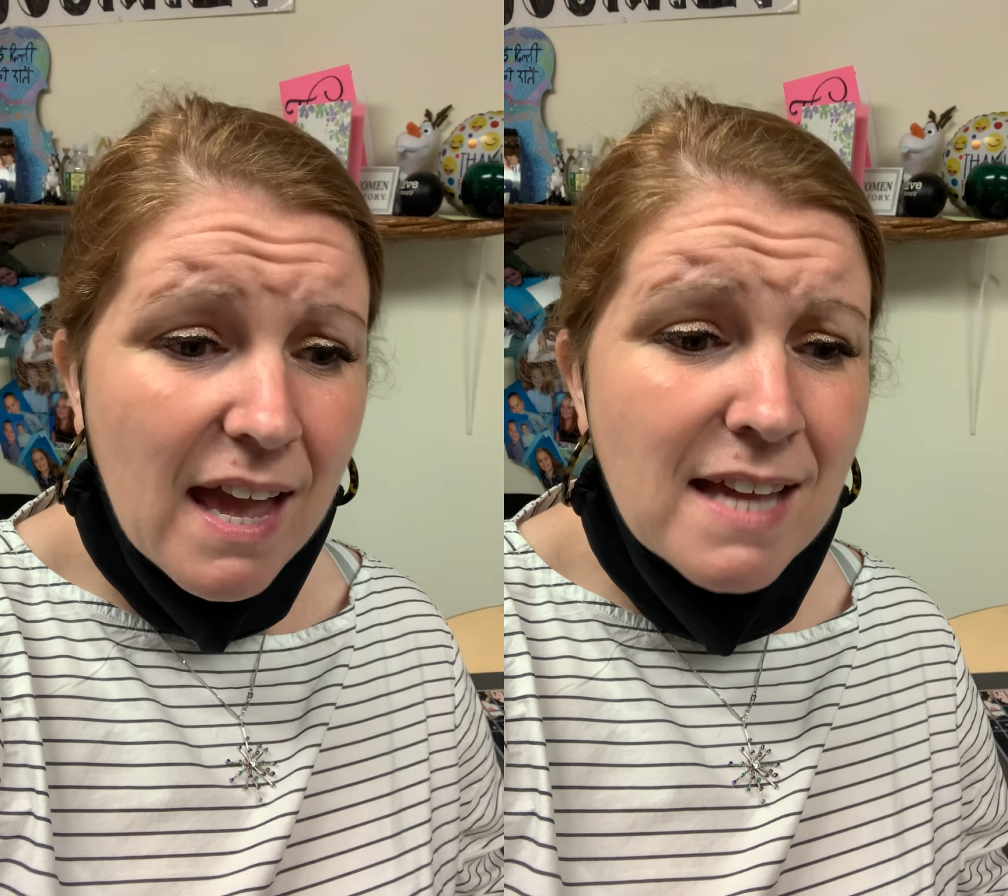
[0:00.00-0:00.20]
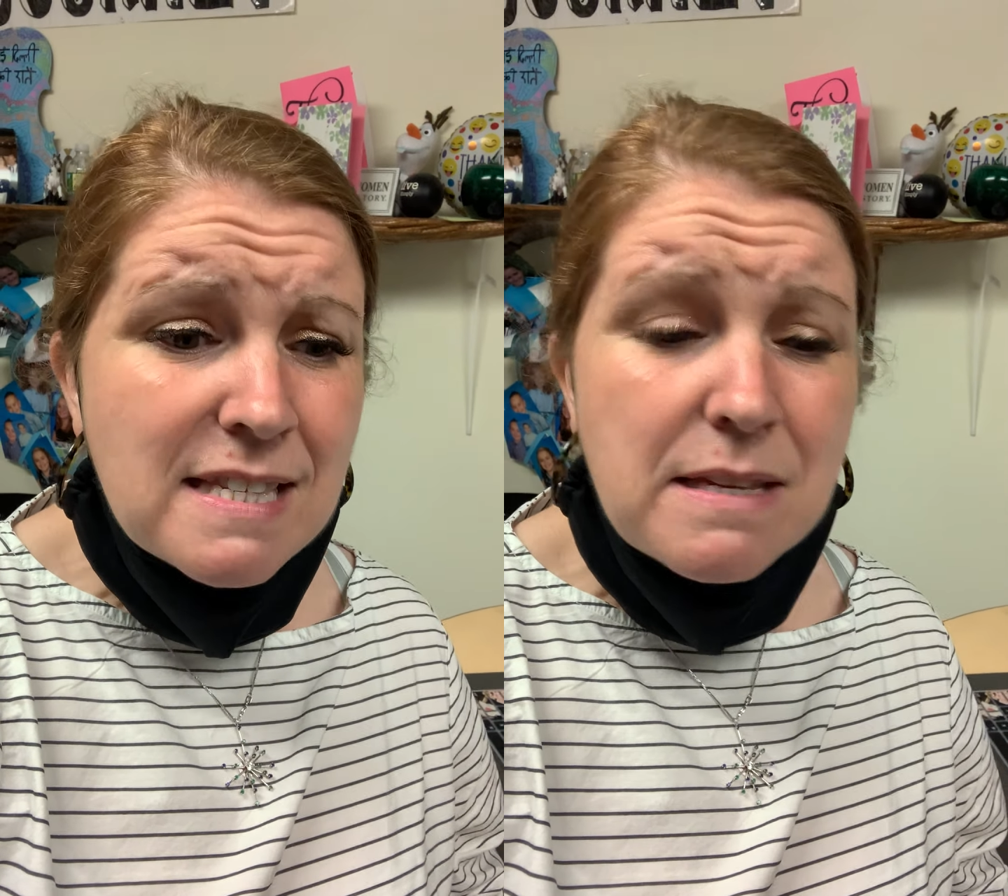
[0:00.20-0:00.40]

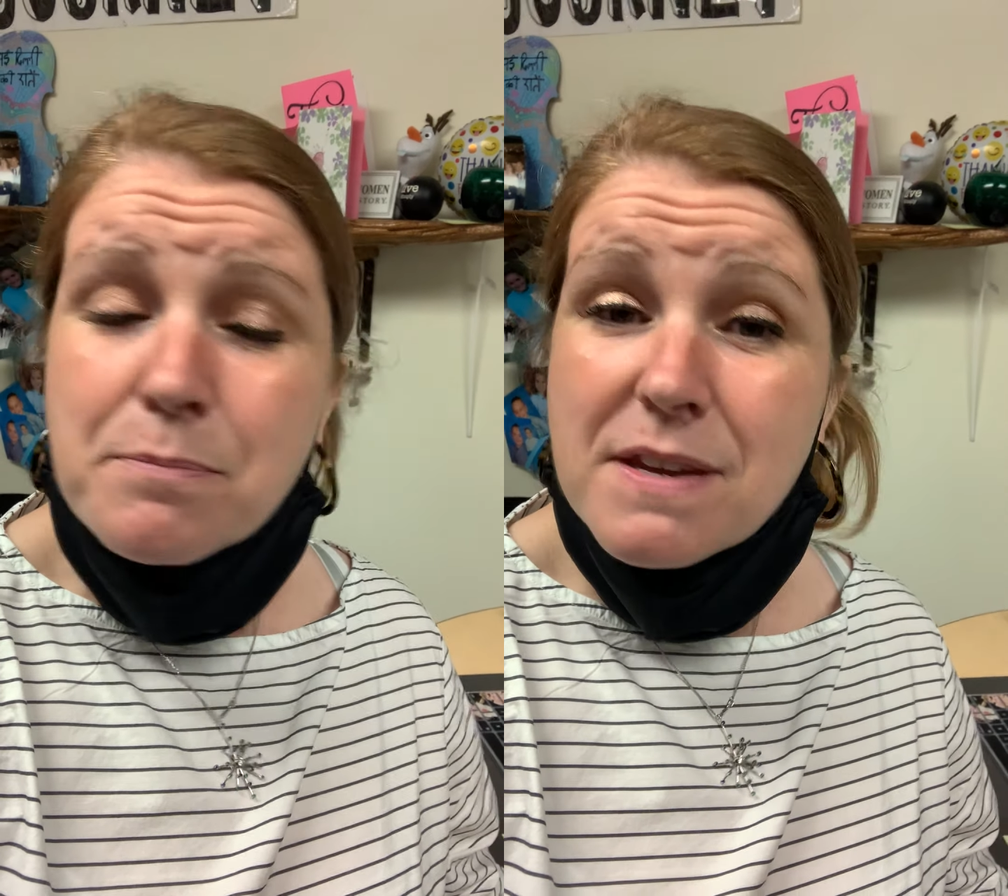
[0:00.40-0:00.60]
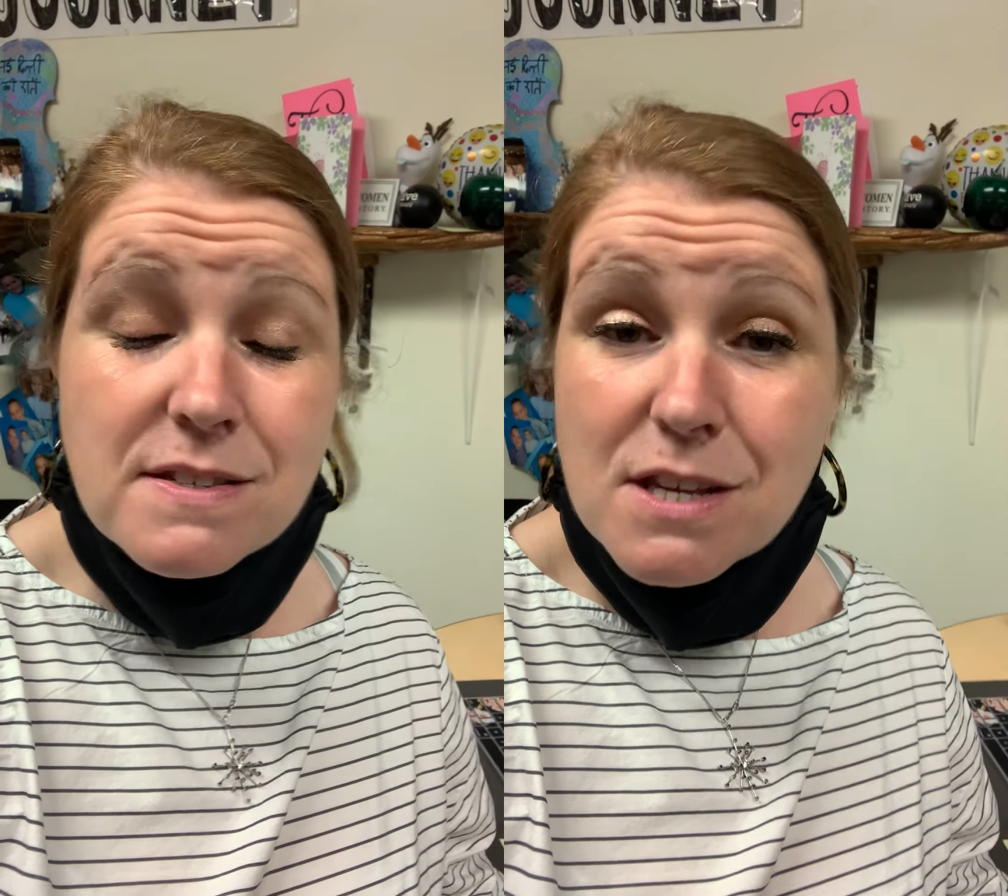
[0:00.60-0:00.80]
and
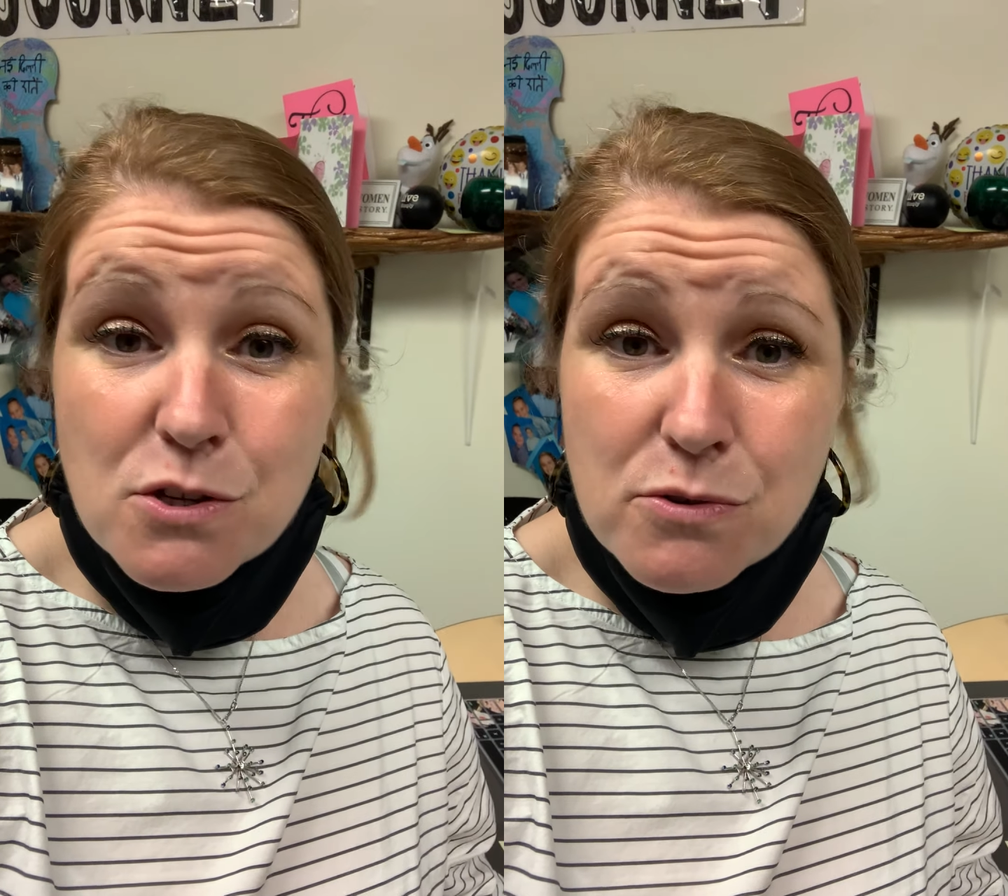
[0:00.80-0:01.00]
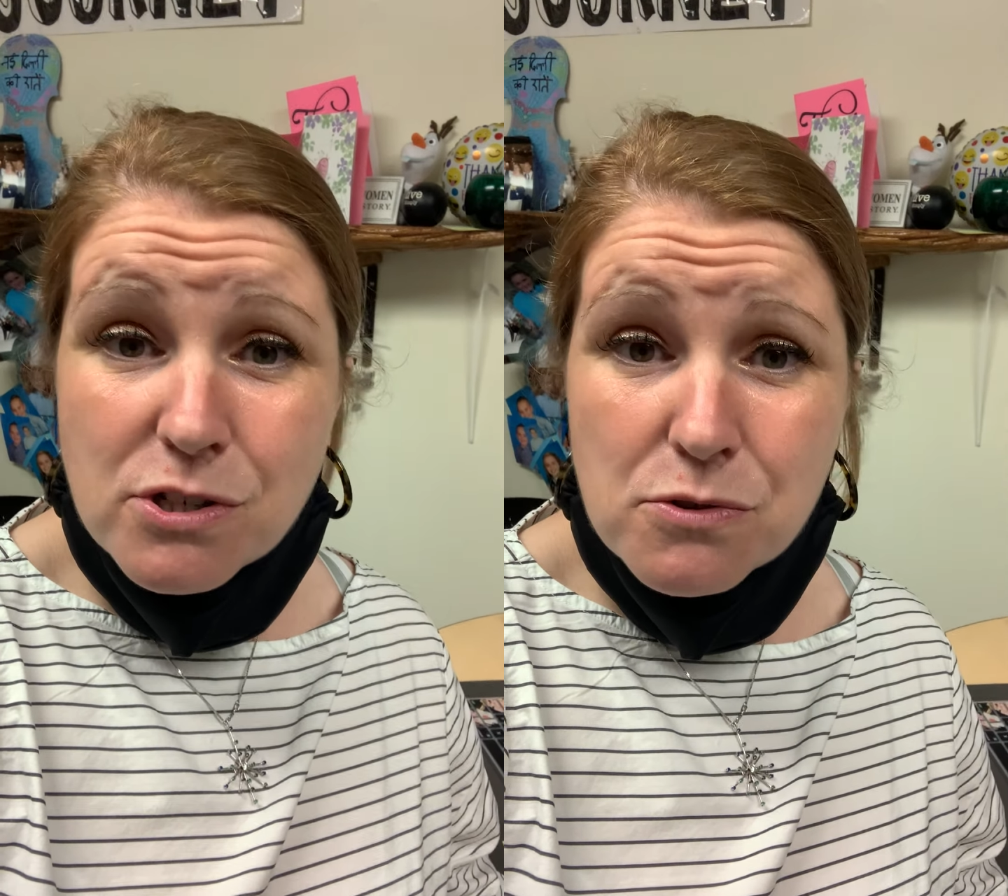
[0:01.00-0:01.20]
some things that
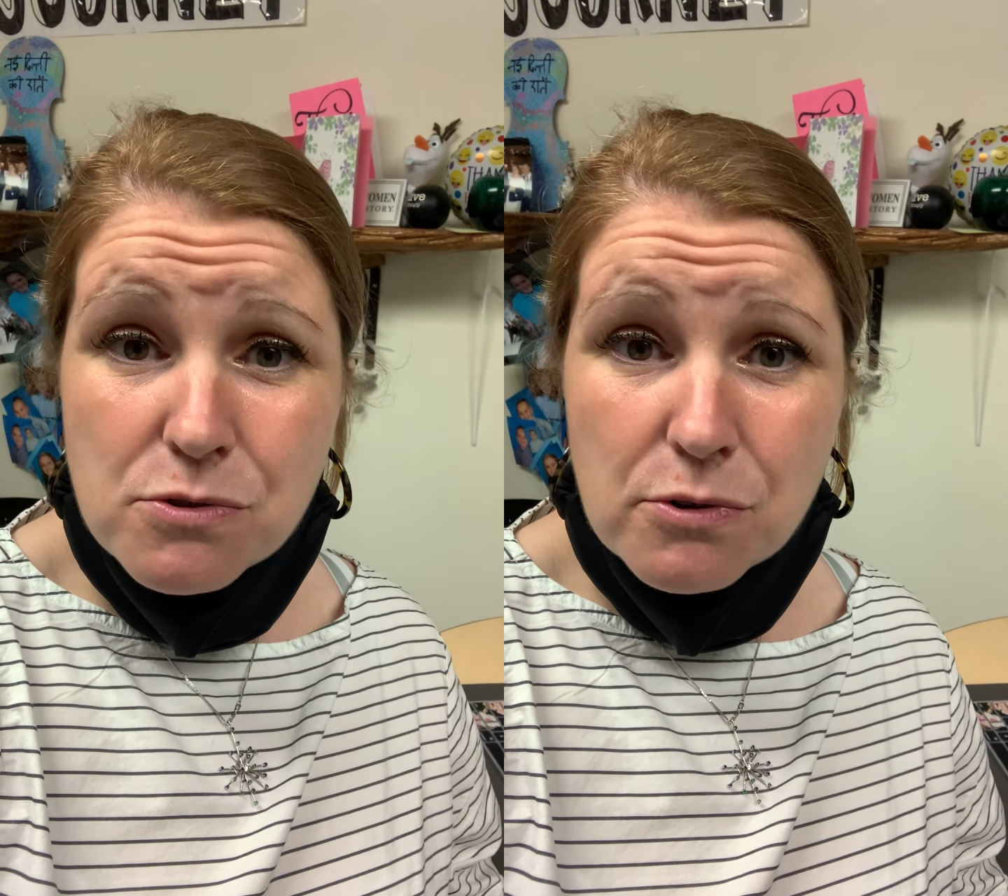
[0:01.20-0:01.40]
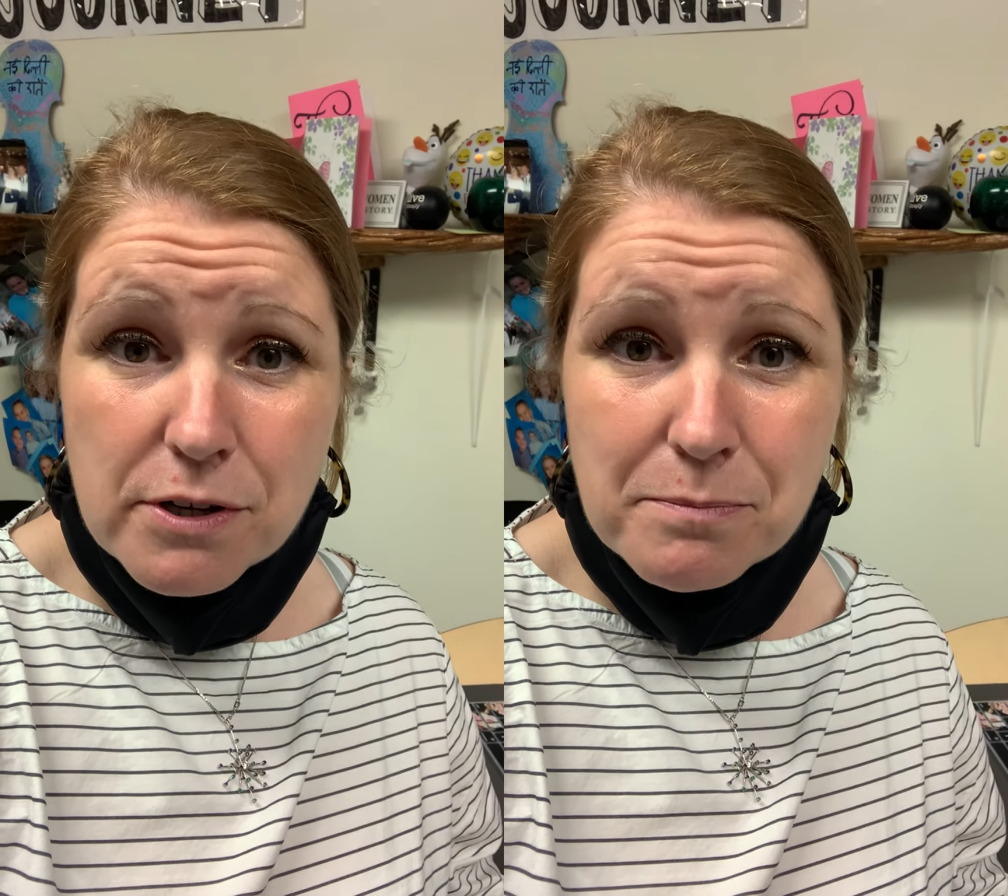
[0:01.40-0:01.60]
you can do
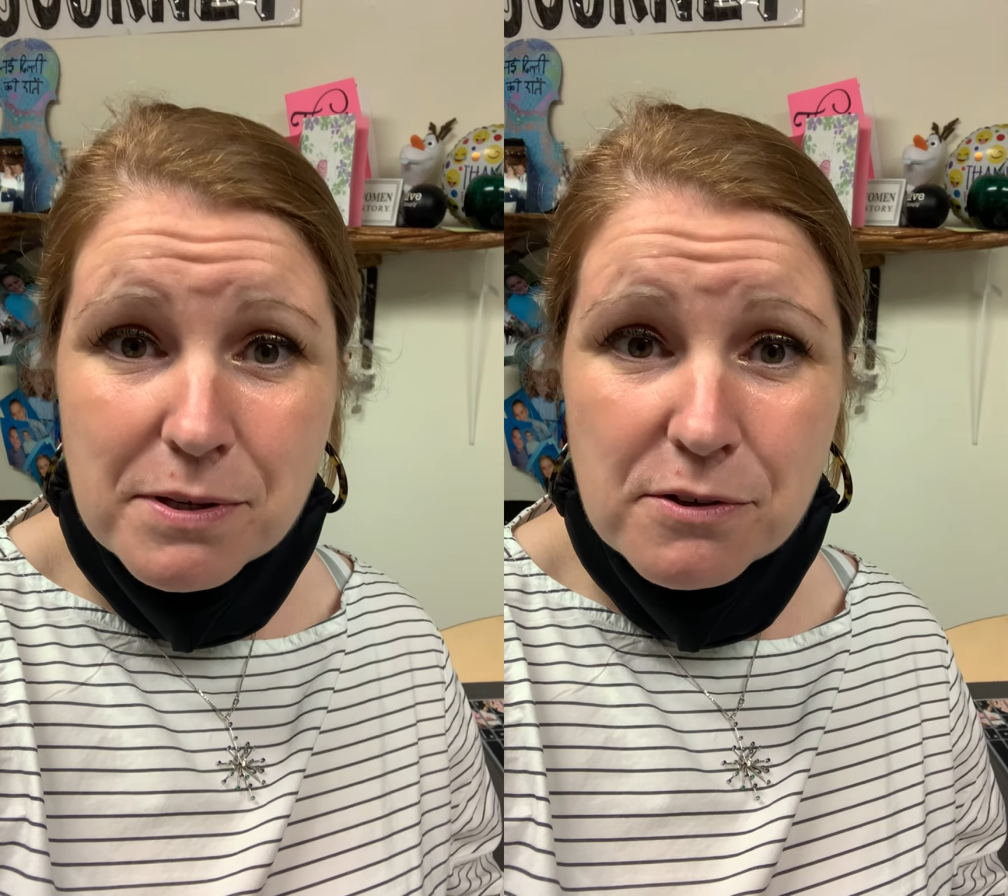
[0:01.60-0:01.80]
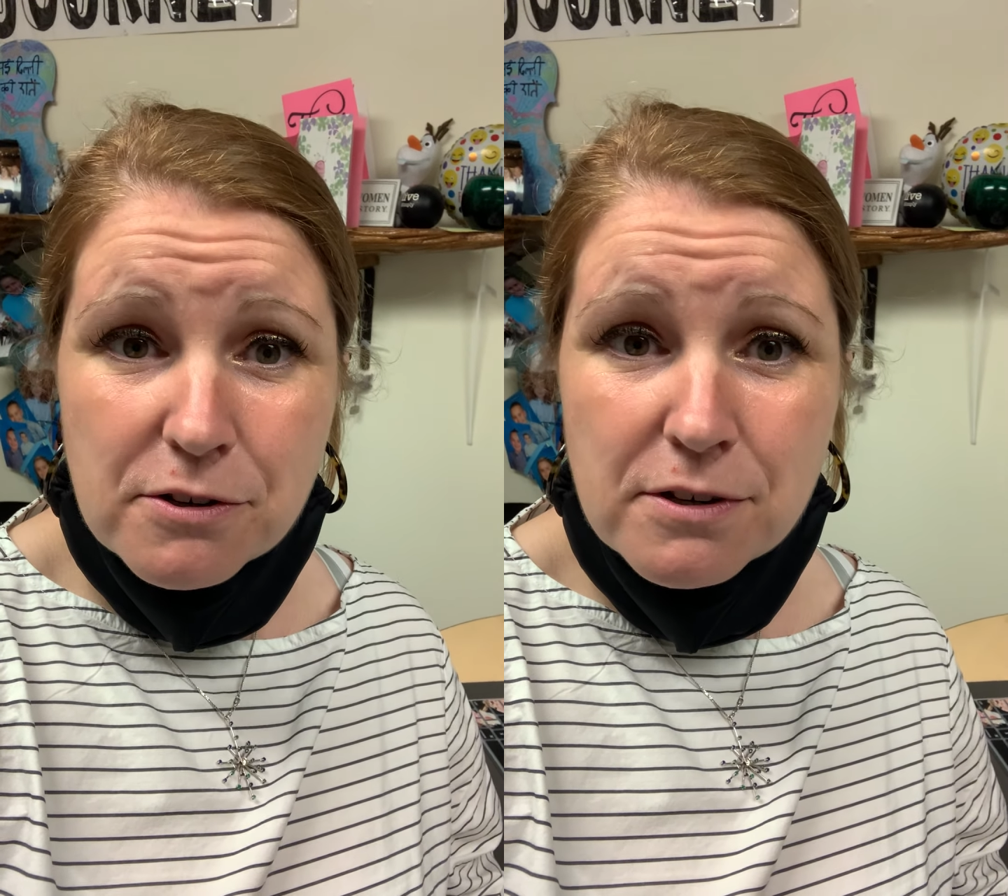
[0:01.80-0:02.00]
through a
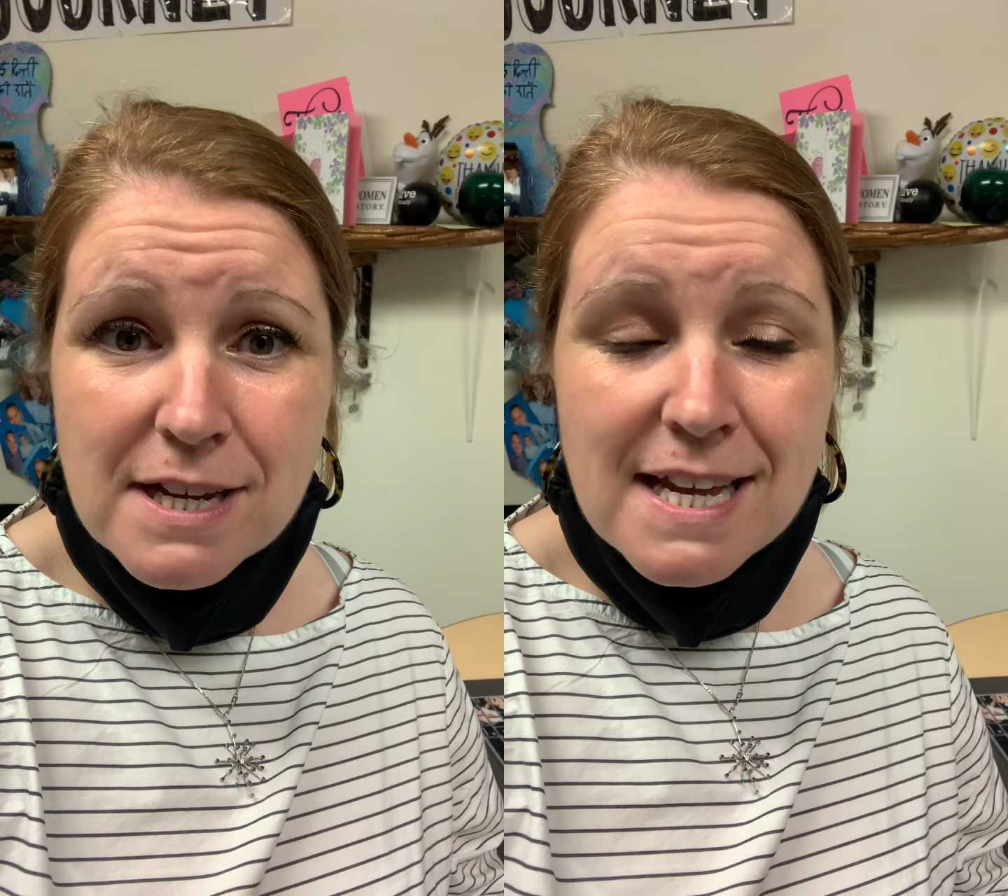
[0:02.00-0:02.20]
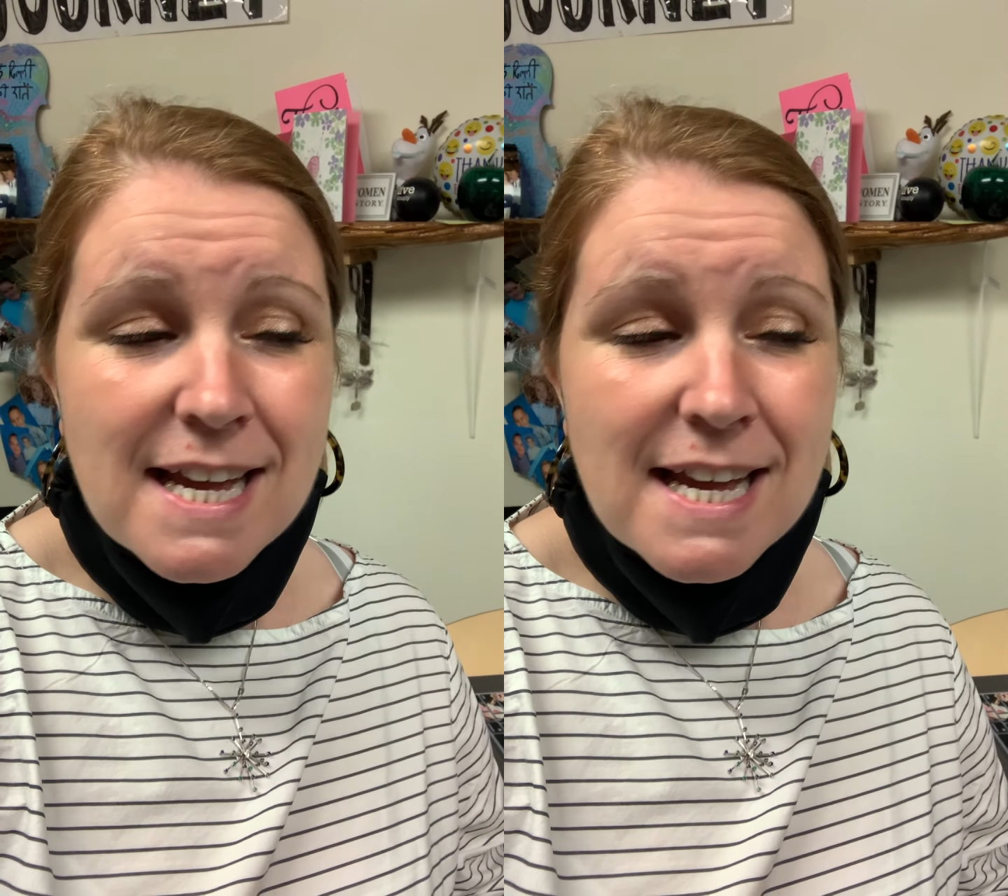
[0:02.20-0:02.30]
computer.